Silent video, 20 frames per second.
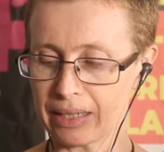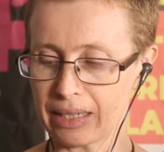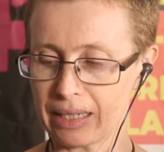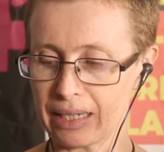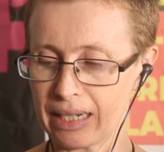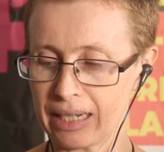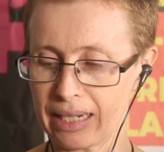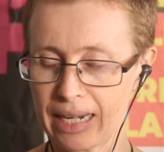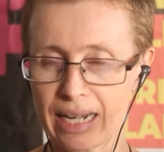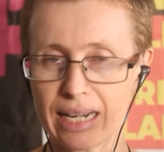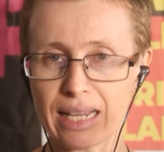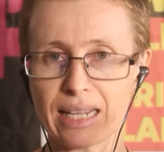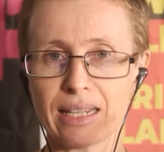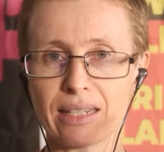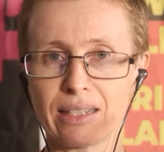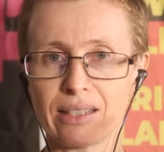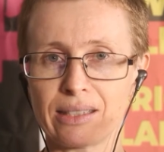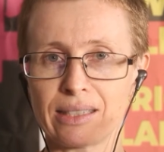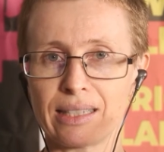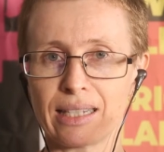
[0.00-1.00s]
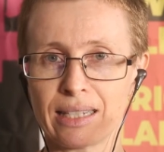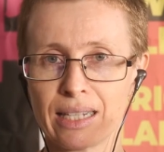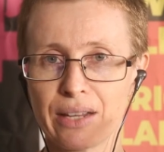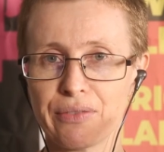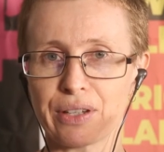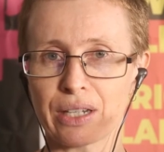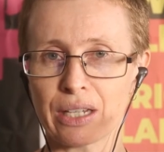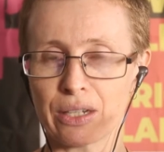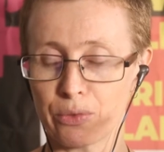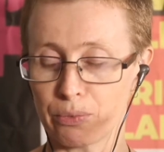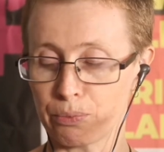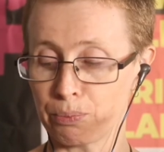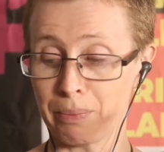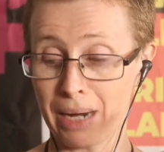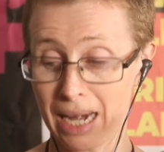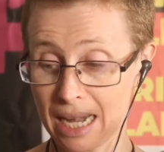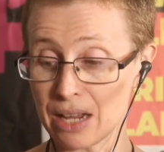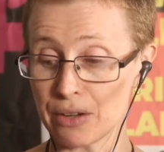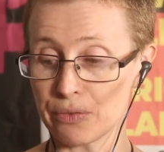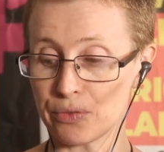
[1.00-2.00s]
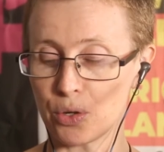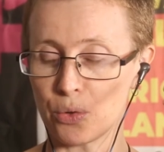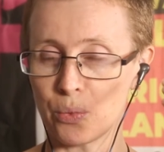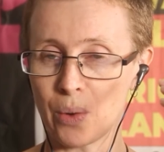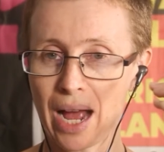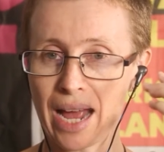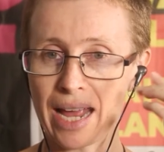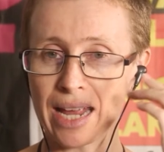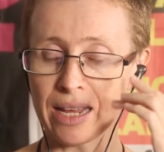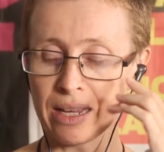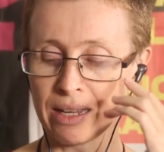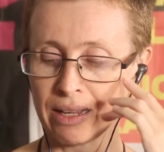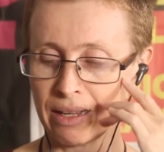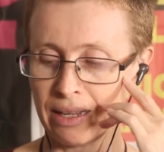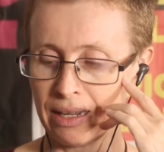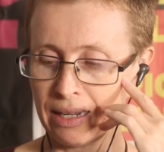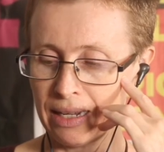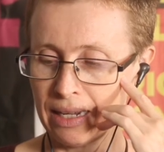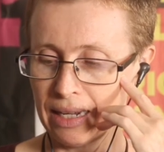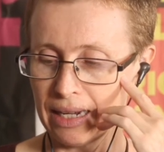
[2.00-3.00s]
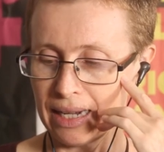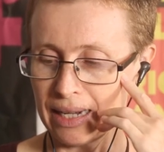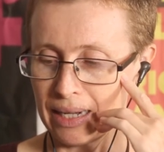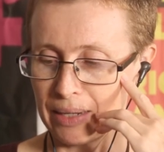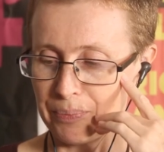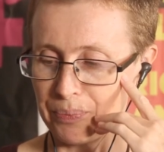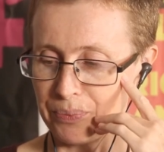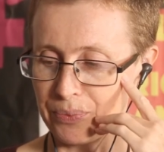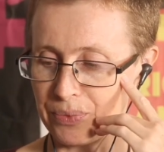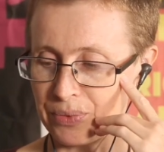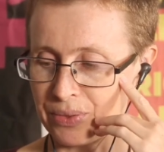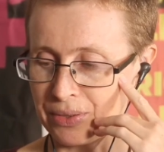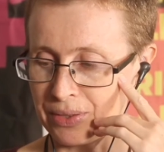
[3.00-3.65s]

in any significant, meaningful way. Um,